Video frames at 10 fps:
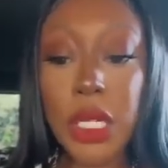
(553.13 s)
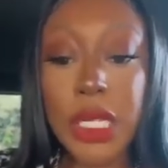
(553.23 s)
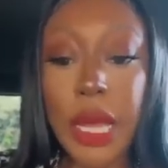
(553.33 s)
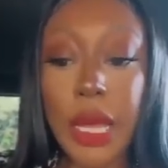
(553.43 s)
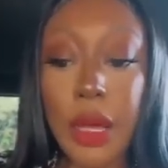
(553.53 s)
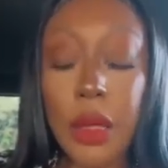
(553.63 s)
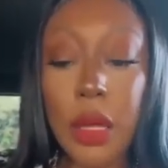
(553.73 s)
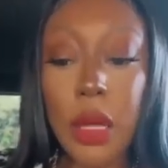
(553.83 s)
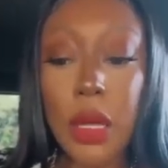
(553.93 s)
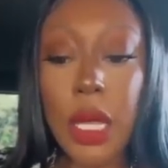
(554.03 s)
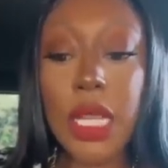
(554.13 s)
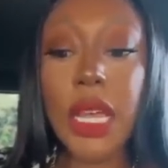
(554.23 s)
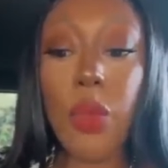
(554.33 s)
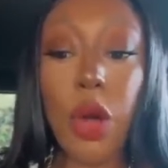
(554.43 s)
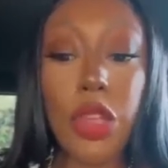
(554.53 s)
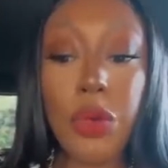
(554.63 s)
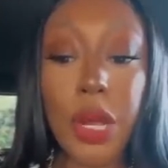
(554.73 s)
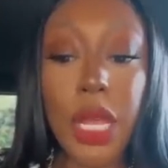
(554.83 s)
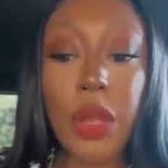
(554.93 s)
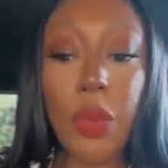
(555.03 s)
She said, yeah. They said, were
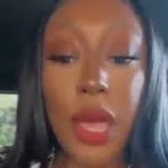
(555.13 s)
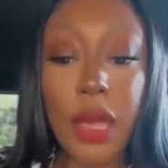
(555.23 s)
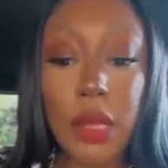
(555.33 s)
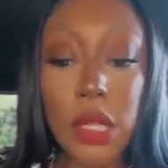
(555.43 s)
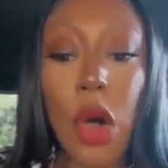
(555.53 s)
you in any way